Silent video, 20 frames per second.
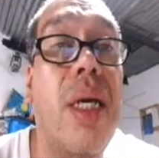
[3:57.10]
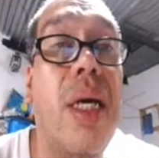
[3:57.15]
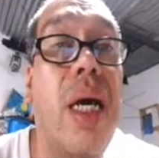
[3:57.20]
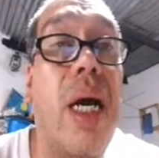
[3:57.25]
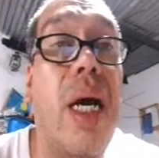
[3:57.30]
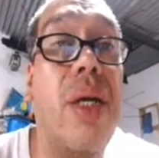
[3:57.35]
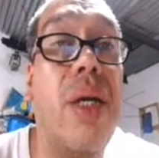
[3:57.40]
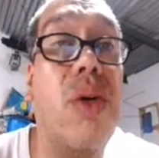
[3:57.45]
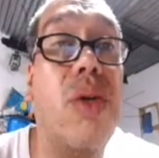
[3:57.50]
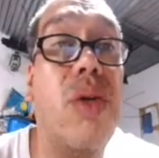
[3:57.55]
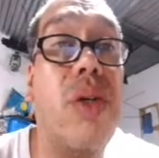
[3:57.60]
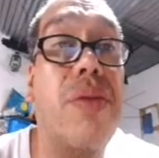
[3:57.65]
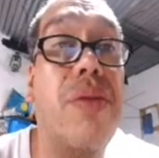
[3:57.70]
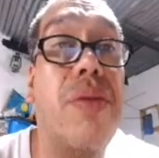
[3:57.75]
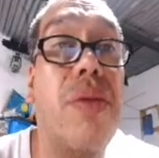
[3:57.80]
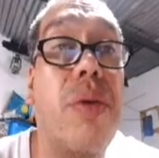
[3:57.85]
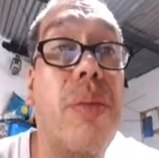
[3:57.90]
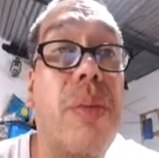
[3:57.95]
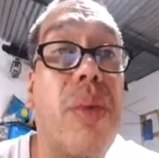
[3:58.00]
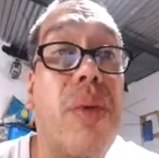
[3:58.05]
another
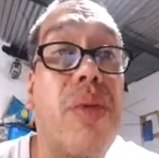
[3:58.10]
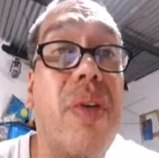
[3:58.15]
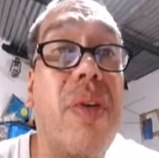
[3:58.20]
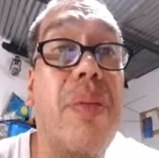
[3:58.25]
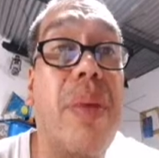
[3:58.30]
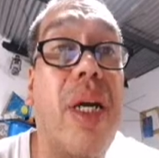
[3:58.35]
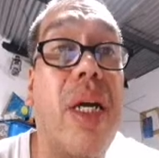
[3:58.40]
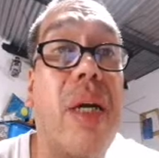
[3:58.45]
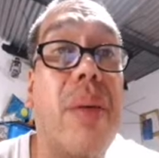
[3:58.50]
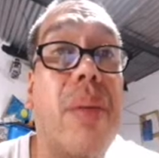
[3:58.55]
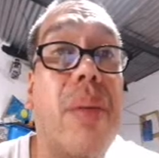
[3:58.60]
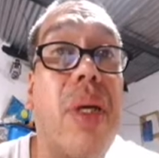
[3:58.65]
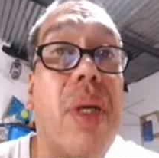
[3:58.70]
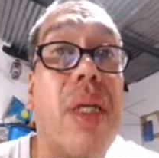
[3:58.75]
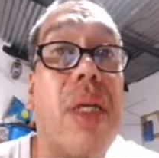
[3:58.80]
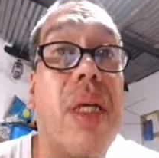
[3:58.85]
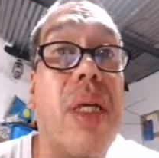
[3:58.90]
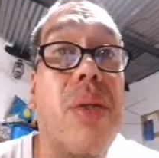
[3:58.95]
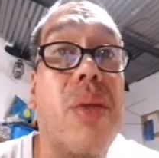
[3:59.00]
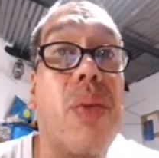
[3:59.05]
form of the parabola
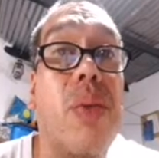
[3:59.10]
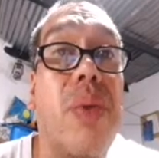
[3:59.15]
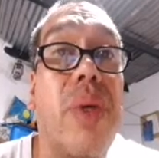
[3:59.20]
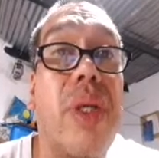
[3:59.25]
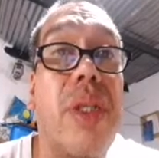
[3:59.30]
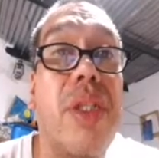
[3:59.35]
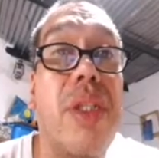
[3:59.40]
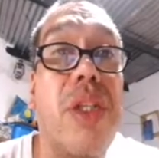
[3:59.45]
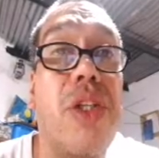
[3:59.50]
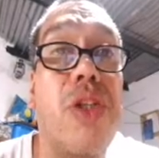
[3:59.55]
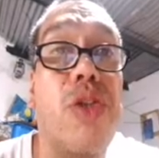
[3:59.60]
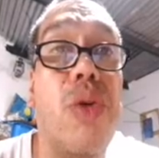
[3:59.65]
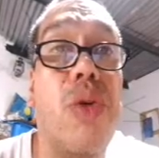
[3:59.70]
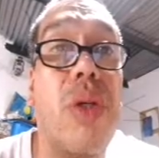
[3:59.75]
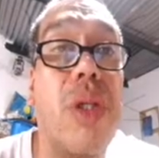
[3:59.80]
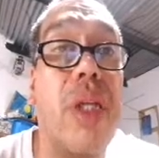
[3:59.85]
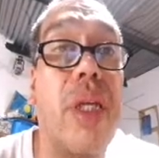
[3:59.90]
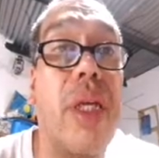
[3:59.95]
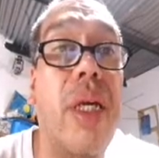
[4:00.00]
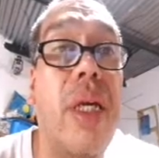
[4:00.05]
that we'll see
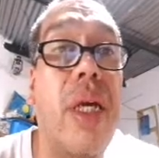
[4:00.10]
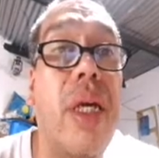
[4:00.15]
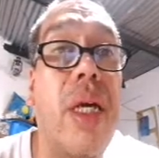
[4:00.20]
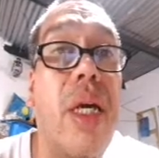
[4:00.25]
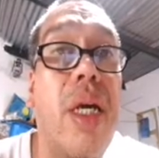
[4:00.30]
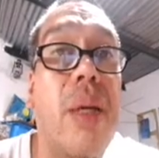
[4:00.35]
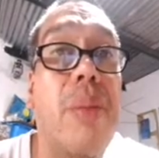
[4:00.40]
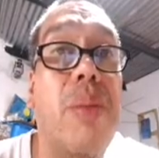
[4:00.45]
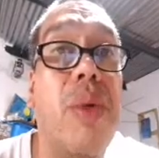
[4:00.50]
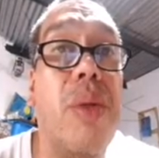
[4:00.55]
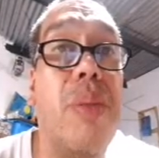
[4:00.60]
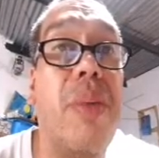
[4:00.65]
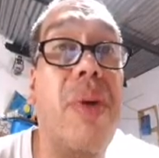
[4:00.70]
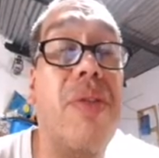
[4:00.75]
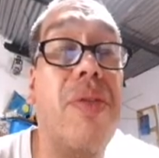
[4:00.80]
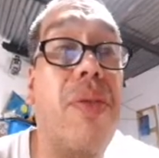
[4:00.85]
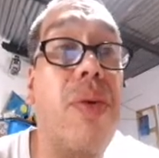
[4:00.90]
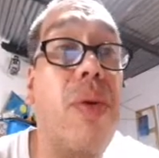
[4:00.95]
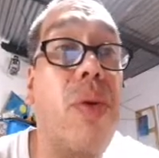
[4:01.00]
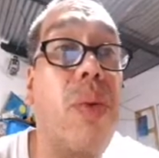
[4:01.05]
shortly. But
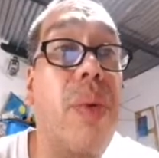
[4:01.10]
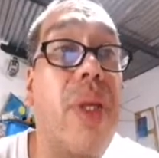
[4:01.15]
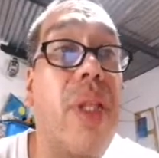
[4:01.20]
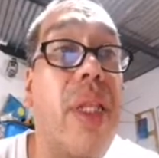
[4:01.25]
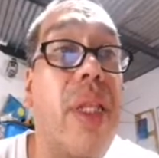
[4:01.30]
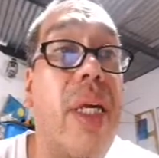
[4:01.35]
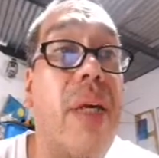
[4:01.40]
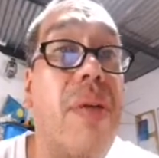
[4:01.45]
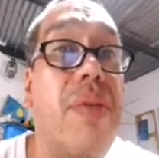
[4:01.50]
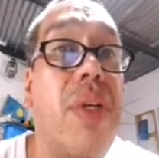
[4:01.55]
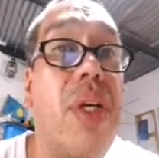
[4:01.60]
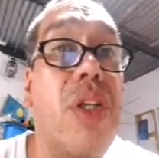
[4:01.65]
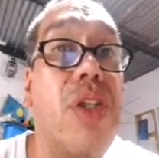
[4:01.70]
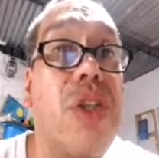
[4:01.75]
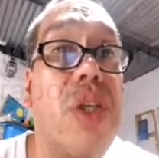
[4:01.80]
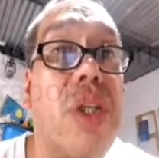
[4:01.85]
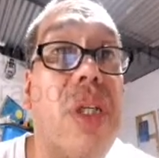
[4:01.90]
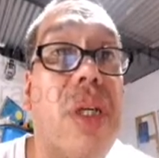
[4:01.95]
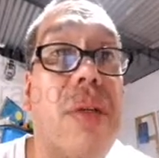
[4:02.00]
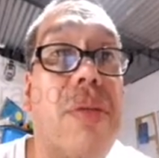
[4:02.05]
before we leave the
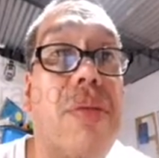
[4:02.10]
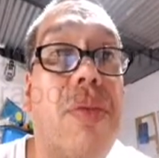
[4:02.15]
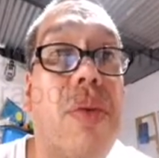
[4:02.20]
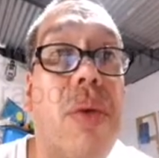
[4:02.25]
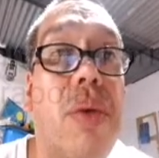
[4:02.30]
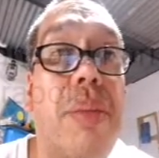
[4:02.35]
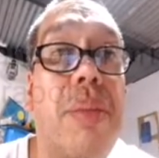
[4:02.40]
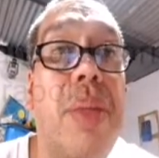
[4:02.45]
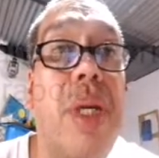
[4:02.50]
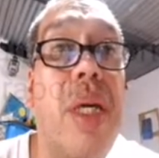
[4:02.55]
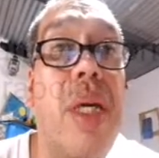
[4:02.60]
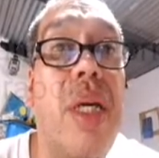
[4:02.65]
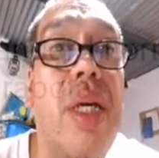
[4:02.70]
general form,